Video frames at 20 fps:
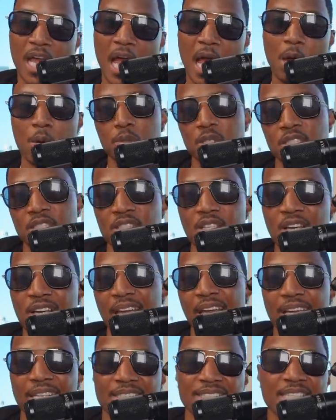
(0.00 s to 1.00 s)
I was
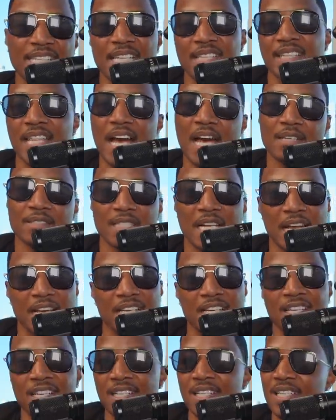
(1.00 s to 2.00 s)
stuck at ten thousand. I
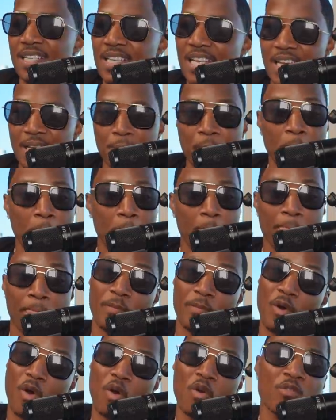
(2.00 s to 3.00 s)
couldn't get
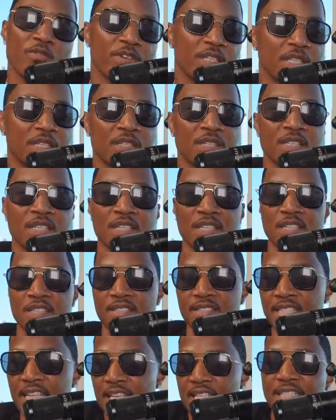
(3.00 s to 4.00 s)
over the
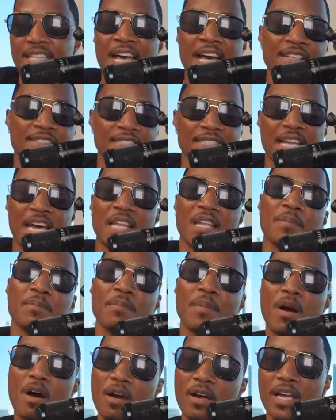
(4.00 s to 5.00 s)
ten thousand dollar
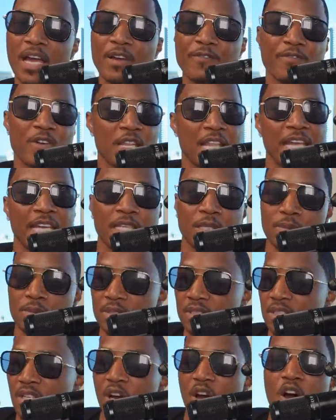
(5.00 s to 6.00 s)
mark. I felt like it
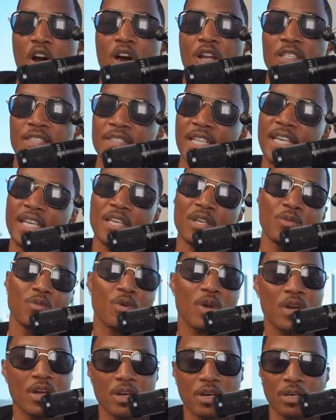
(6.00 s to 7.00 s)
was the hardest thing in the
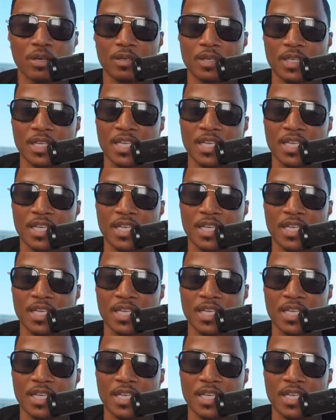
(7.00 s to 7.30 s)
world.